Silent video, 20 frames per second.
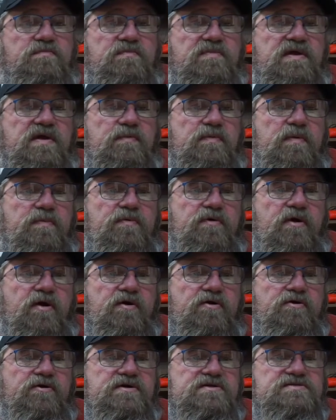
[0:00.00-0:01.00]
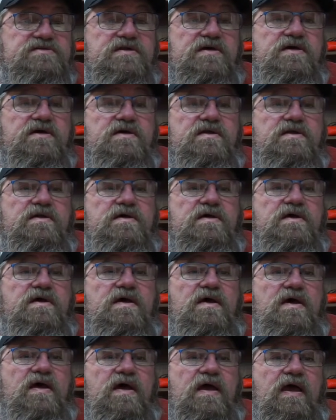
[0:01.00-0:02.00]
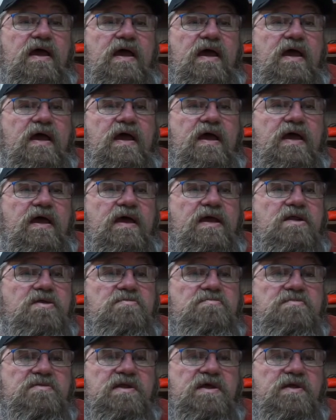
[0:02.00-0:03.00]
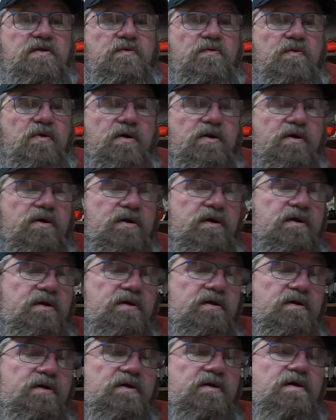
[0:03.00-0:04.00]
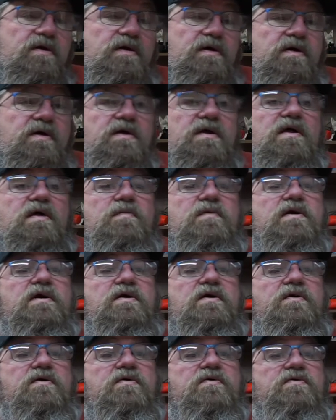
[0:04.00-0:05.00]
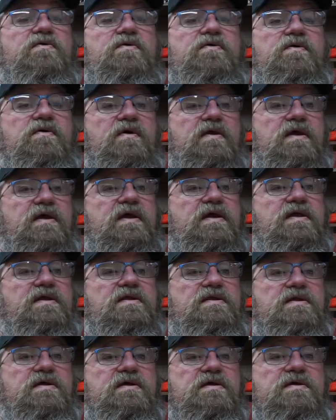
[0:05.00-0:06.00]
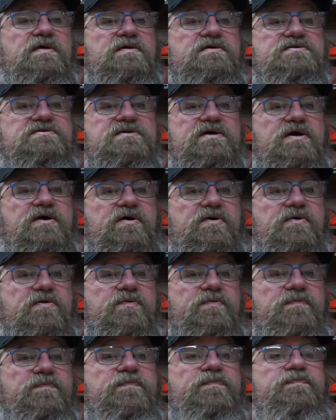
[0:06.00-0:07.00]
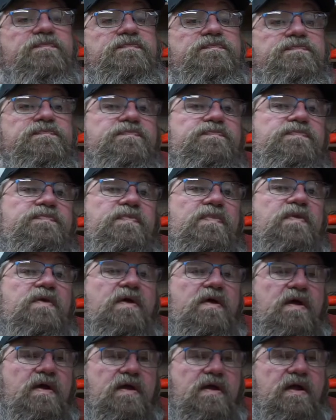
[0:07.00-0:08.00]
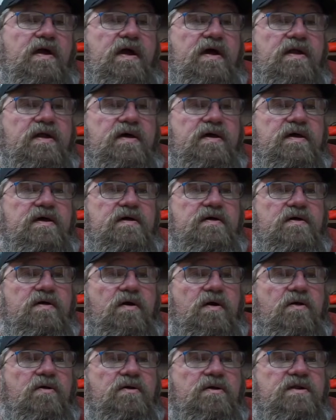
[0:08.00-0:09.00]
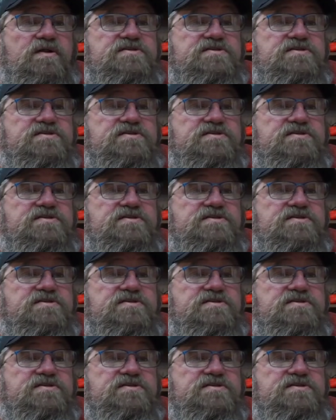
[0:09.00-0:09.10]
get my progress done, and didn't work. I'm like, oh great. So got hollered at